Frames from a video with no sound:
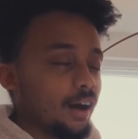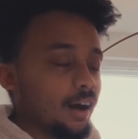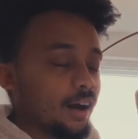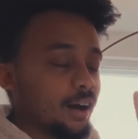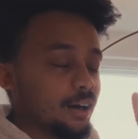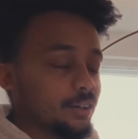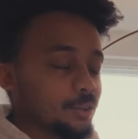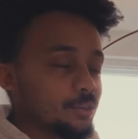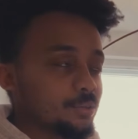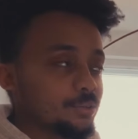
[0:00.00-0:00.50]

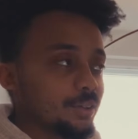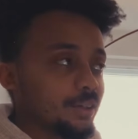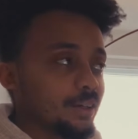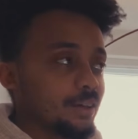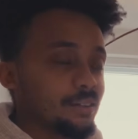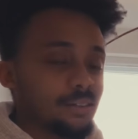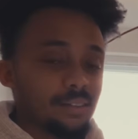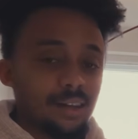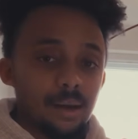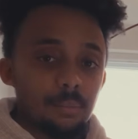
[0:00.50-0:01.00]
I don't think
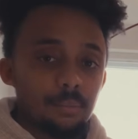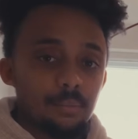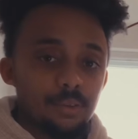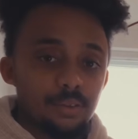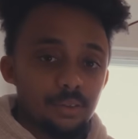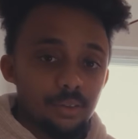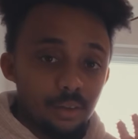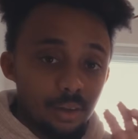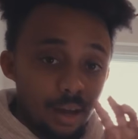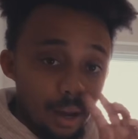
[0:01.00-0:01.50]
it's the
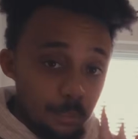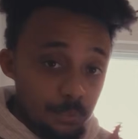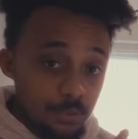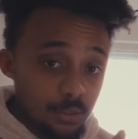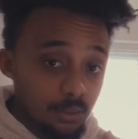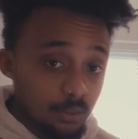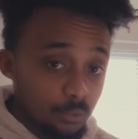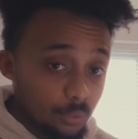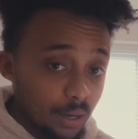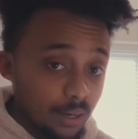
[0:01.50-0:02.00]

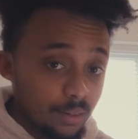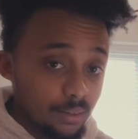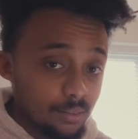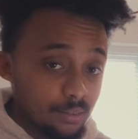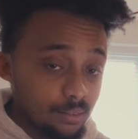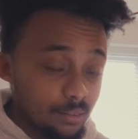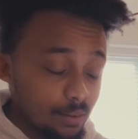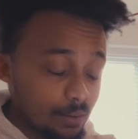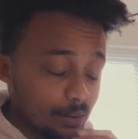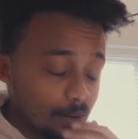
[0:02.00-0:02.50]
absolute
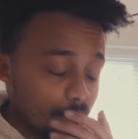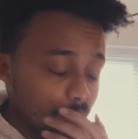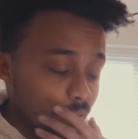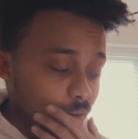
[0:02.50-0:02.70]
answer,